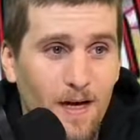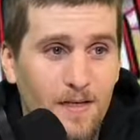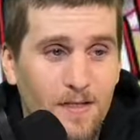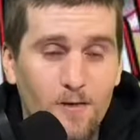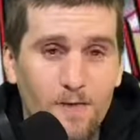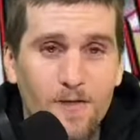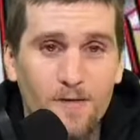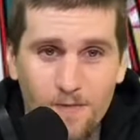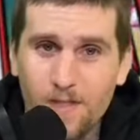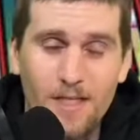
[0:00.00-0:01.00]
Silver
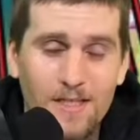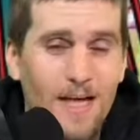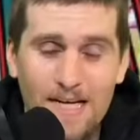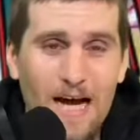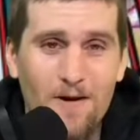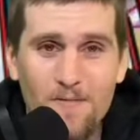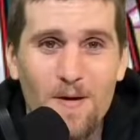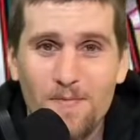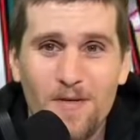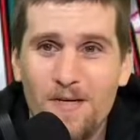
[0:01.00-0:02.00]
Surfer just like I
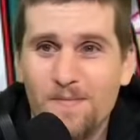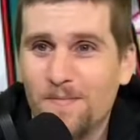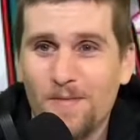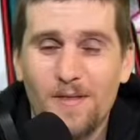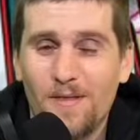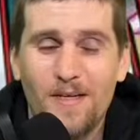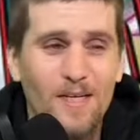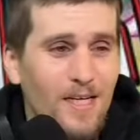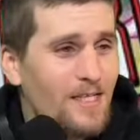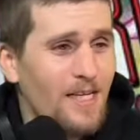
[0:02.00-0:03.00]
remember him with the
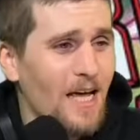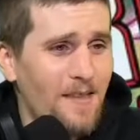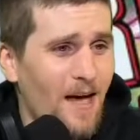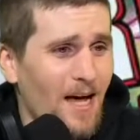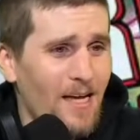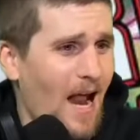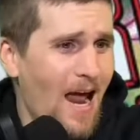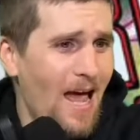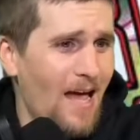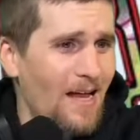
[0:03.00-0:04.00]
"Stay thy
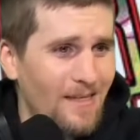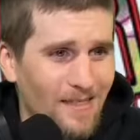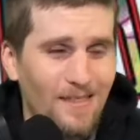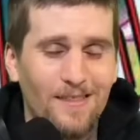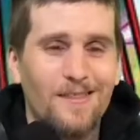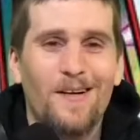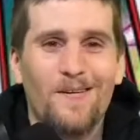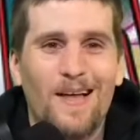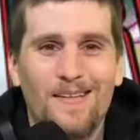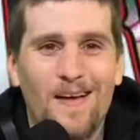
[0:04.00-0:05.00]
hand"
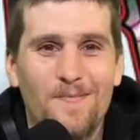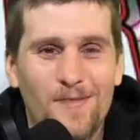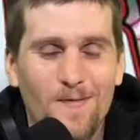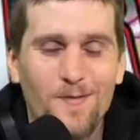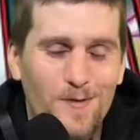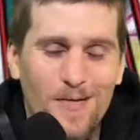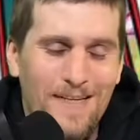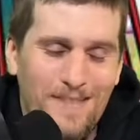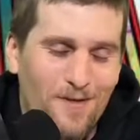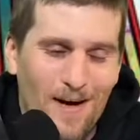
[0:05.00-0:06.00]
and that type of stuff.
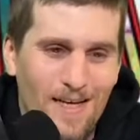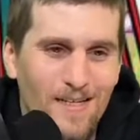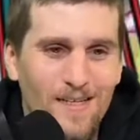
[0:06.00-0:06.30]
It's great.